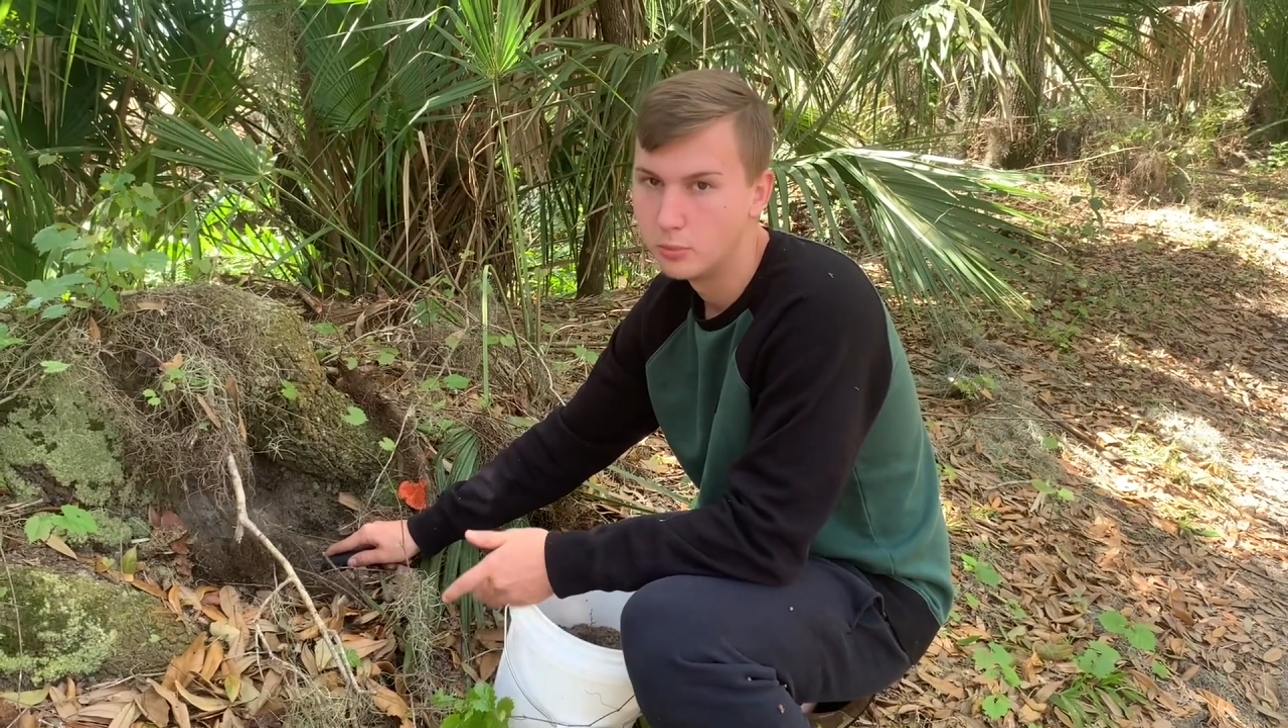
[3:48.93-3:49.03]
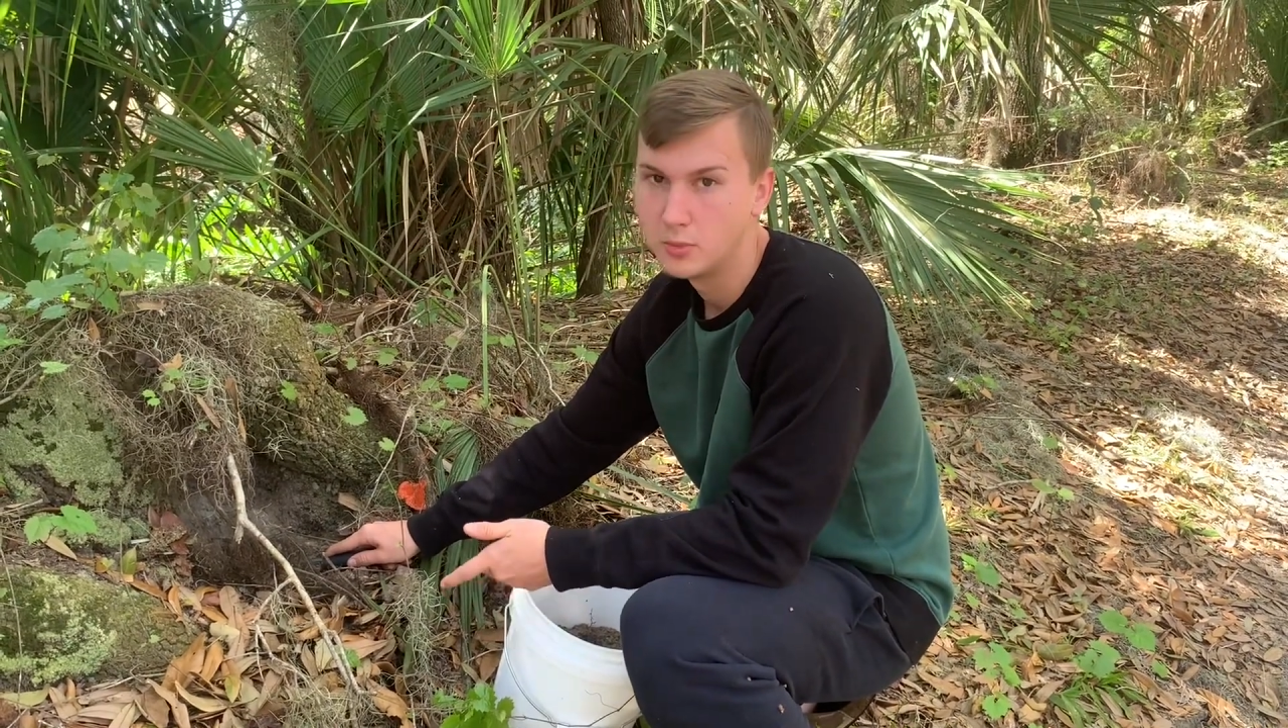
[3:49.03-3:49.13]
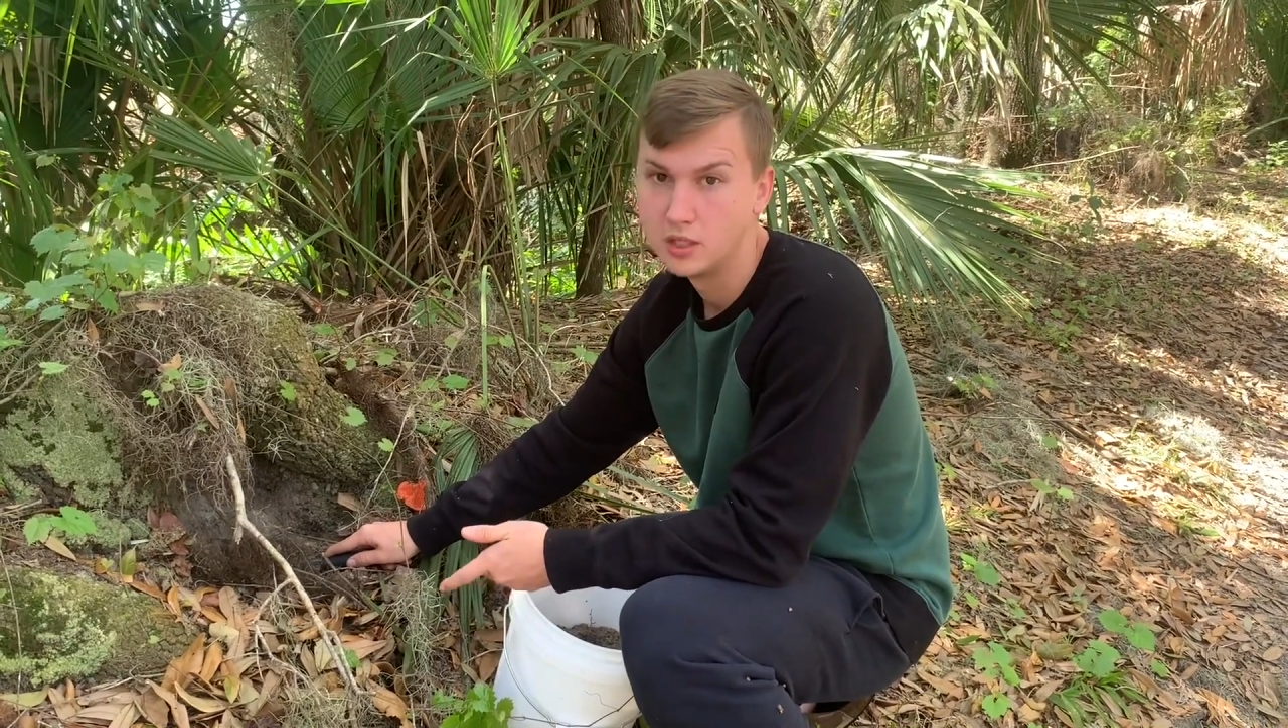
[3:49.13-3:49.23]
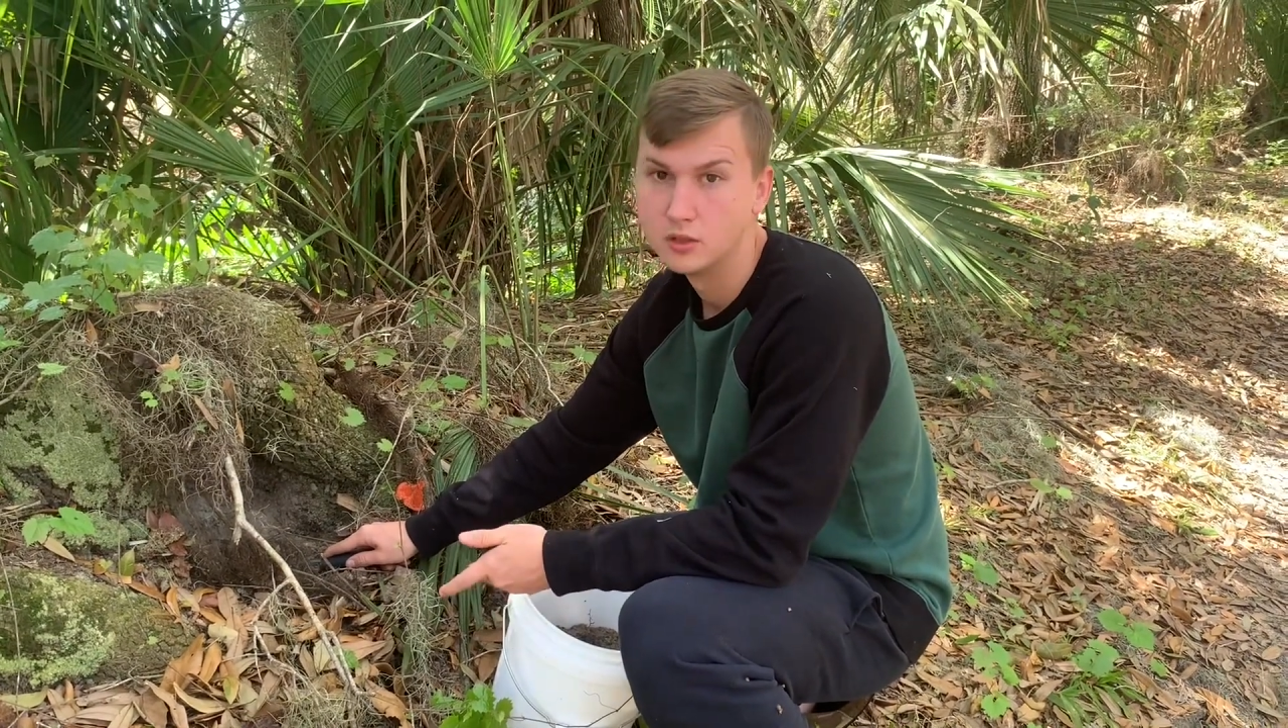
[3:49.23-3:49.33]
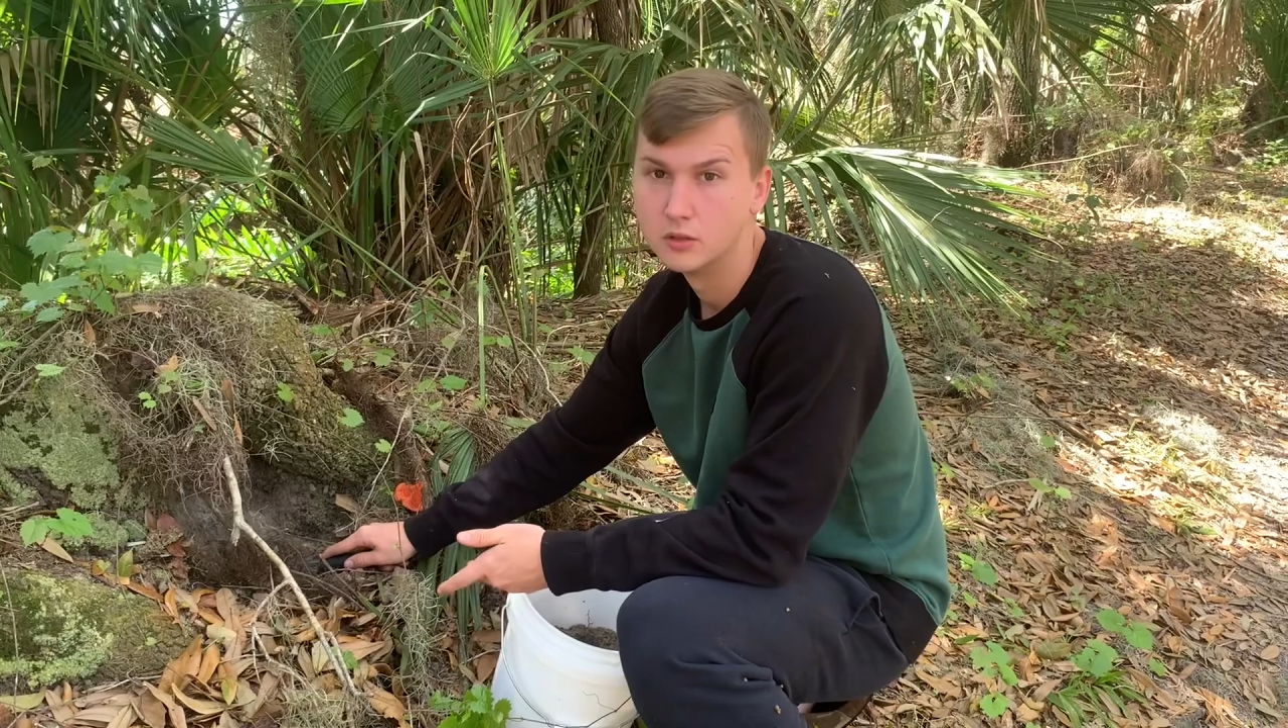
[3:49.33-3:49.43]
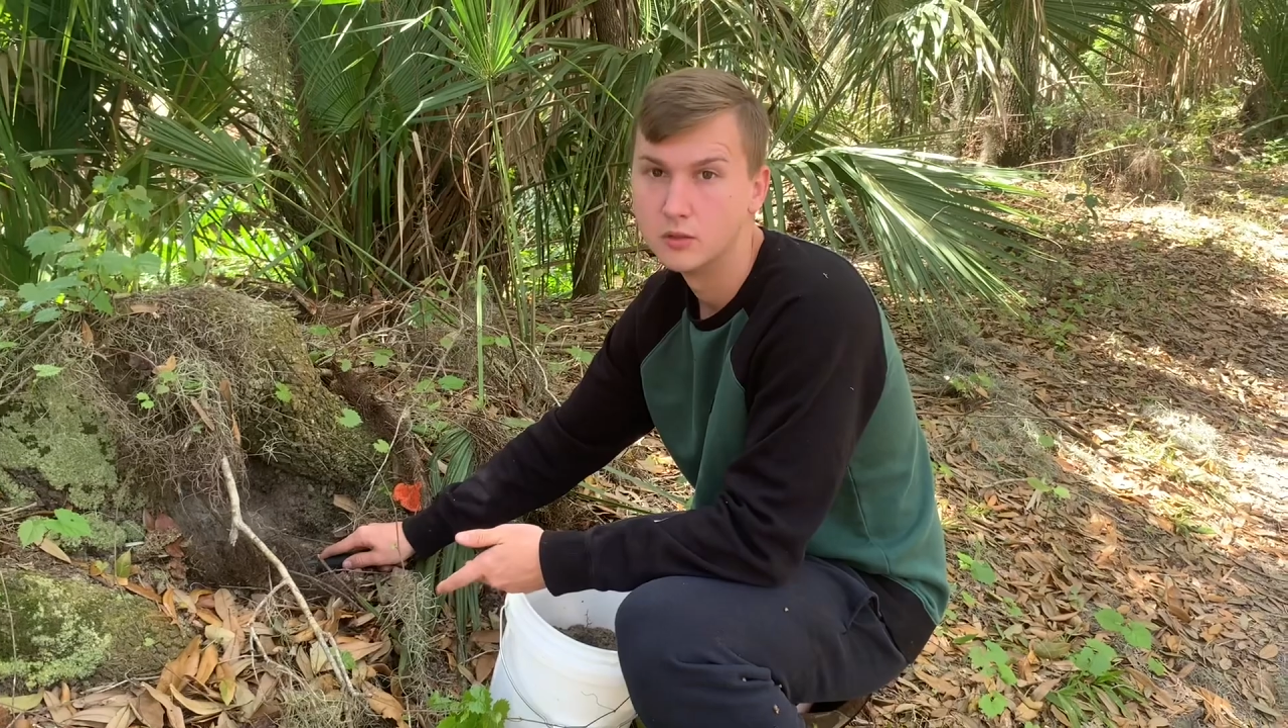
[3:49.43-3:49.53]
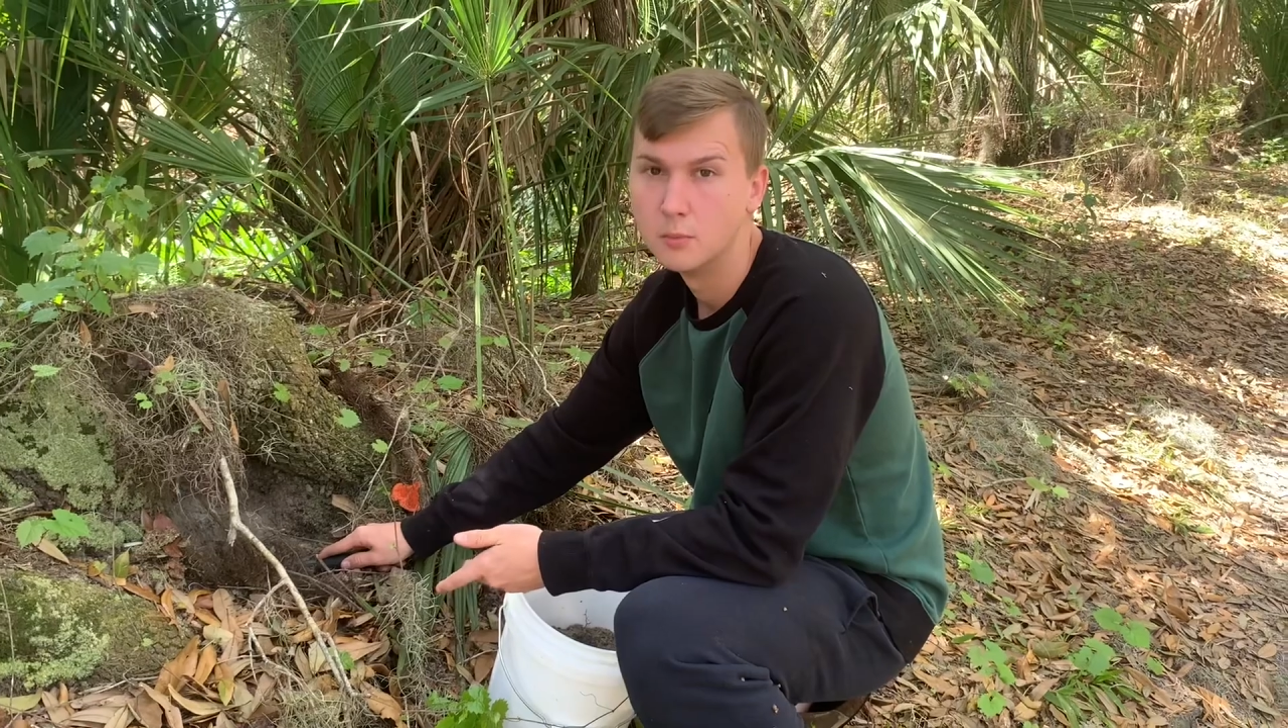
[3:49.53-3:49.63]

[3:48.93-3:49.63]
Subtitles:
meal,